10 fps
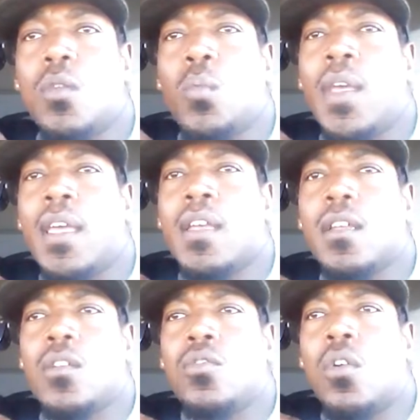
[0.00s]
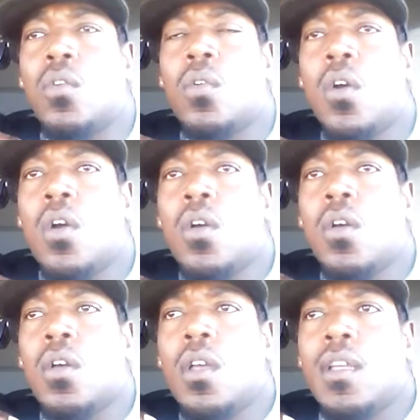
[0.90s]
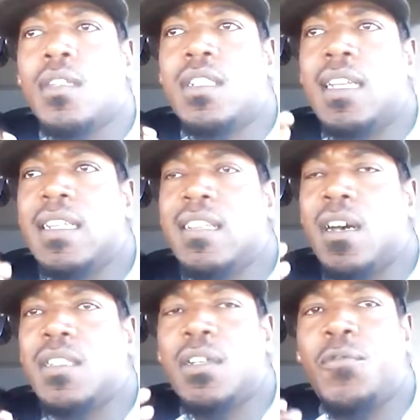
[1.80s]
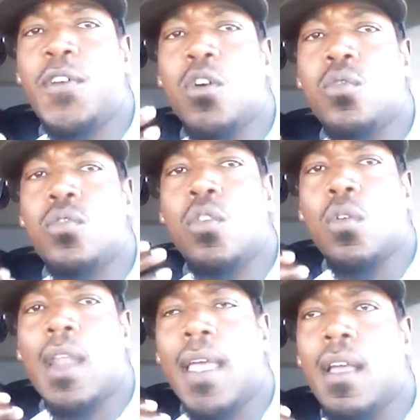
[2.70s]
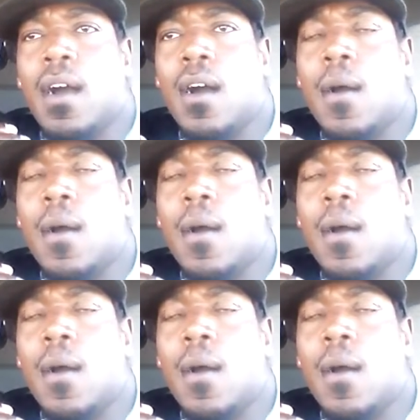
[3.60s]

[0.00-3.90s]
where she feel like